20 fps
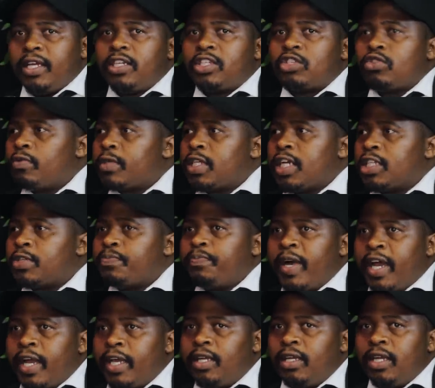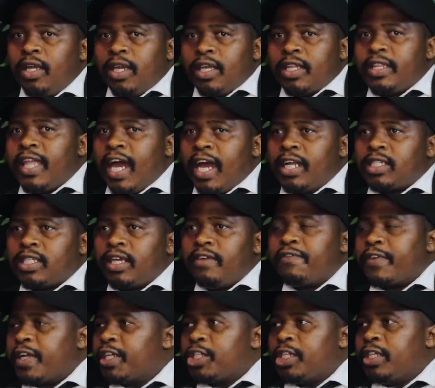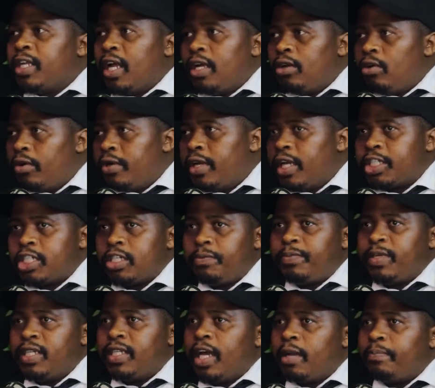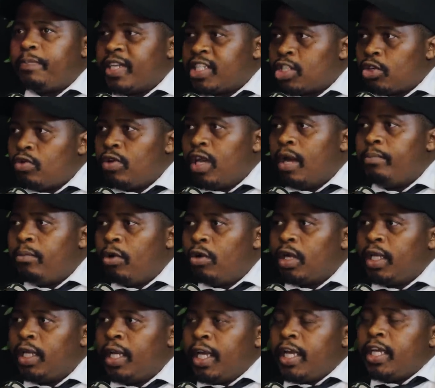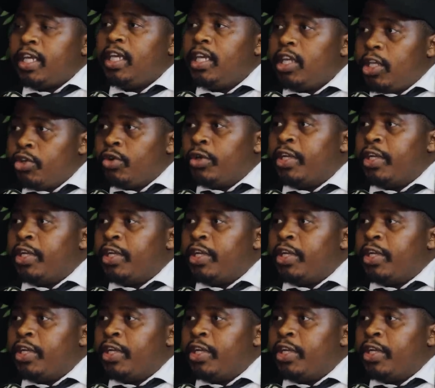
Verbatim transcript: is to just buy that uh, fractional ownership in that particular mall in